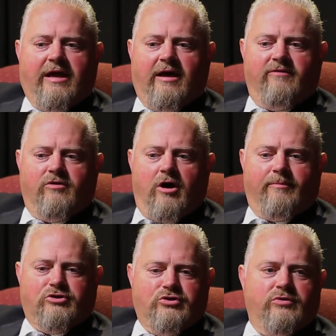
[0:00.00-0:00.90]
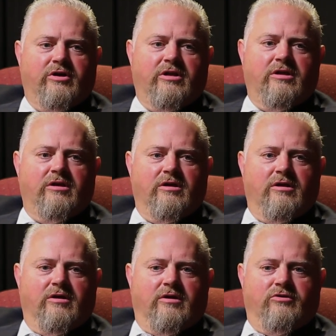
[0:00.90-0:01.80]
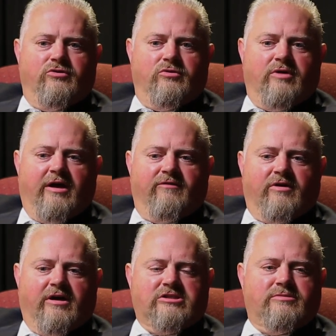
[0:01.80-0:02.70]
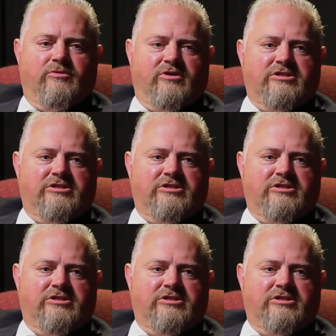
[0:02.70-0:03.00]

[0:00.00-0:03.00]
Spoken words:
have an opportunity to have a customer